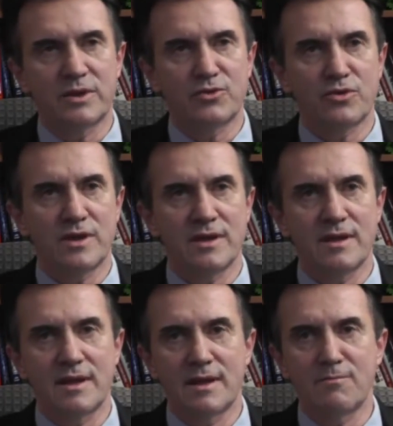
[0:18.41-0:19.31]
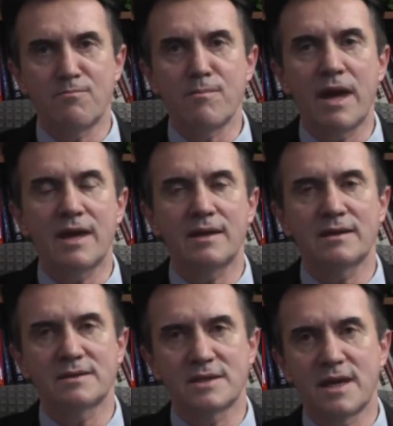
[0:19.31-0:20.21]
between the
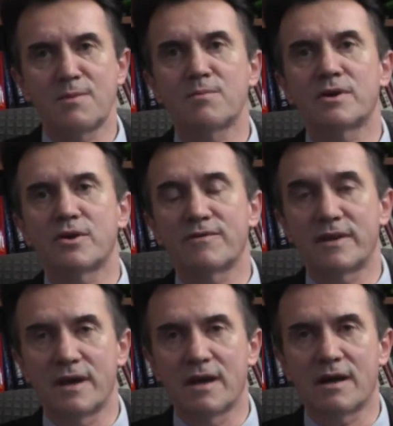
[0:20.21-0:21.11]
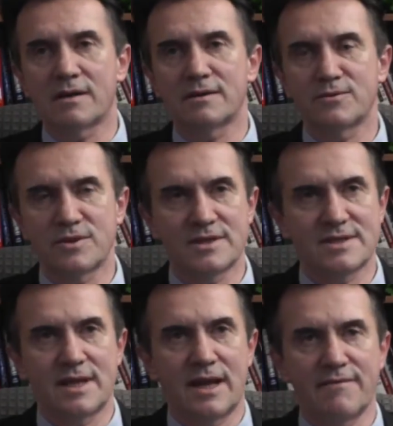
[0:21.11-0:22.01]
main chamber of the heart, which
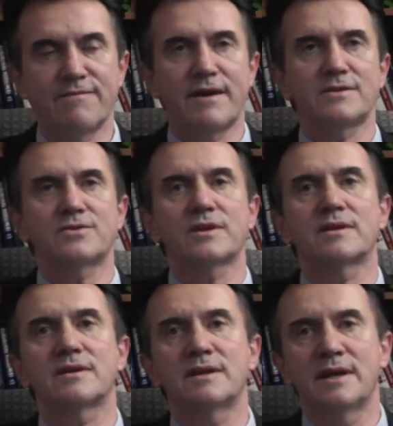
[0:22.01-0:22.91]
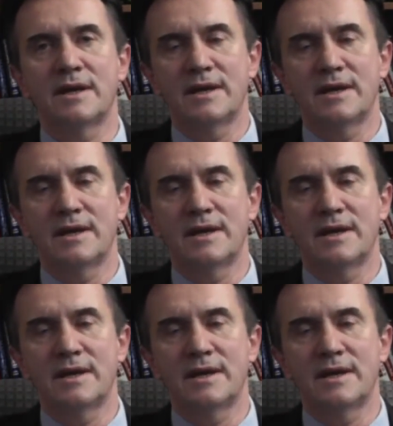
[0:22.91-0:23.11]
is the left ventricle,